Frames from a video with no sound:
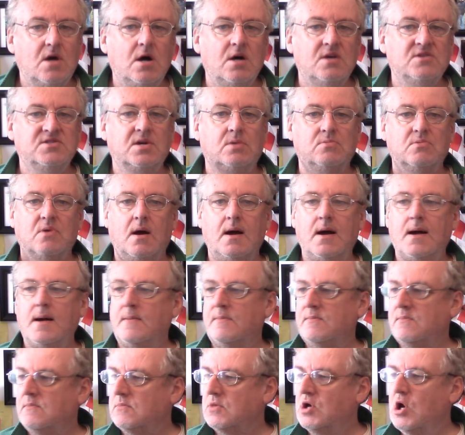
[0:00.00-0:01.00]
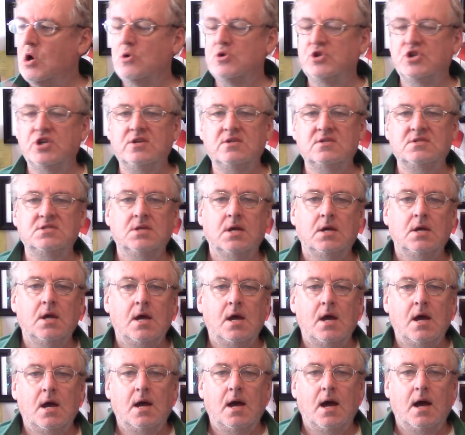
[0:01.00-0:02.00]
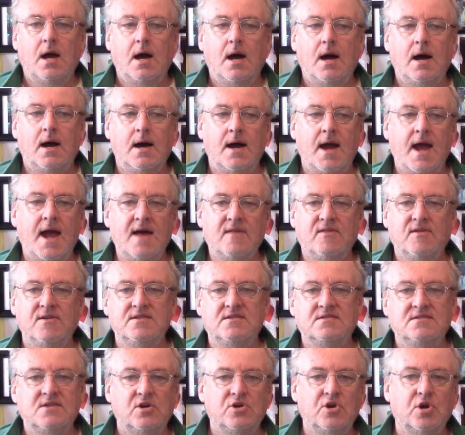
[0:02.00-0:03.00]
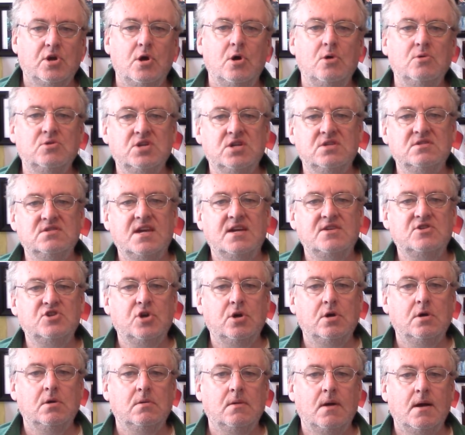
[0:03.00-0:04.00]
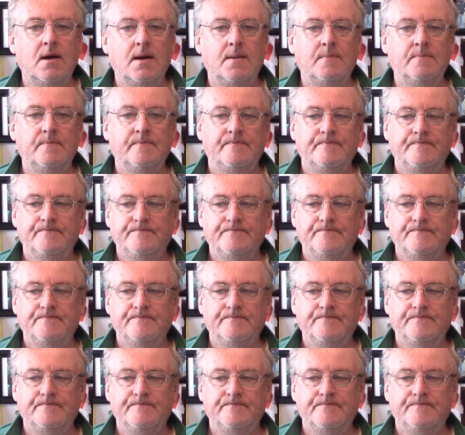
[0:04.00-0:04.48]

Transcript: Also, um, coaches, uh, athletes, tell your coaches, get your um,